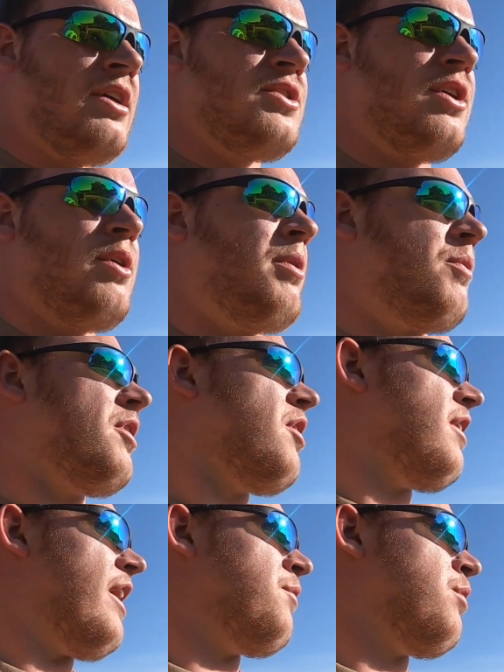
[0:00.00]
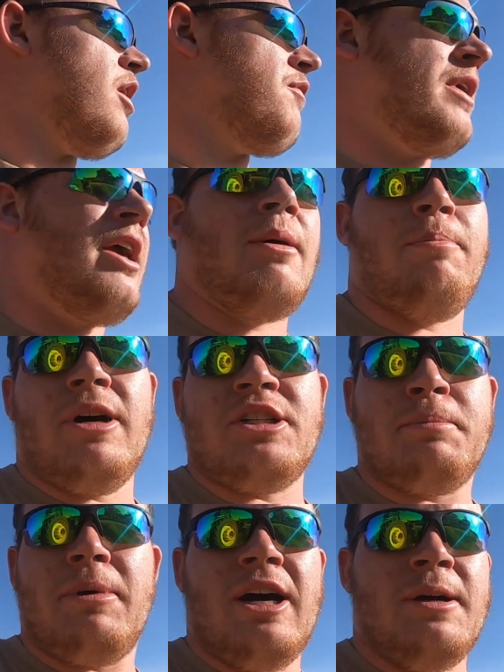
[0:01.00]
So when we're going down the road, if we hit a bunch
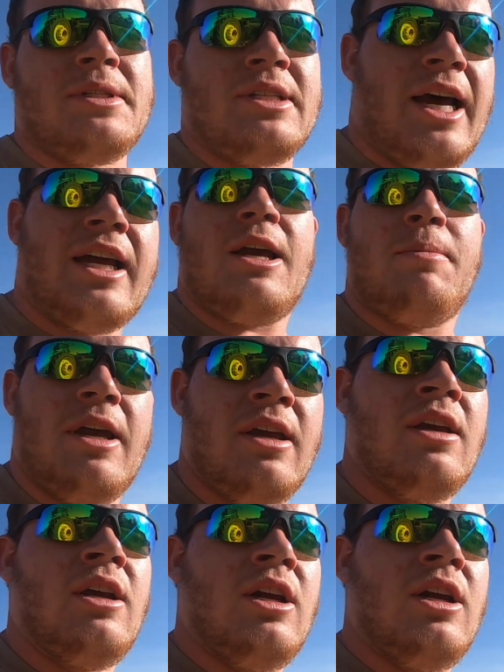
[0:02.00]
of bumps, it's not gonna be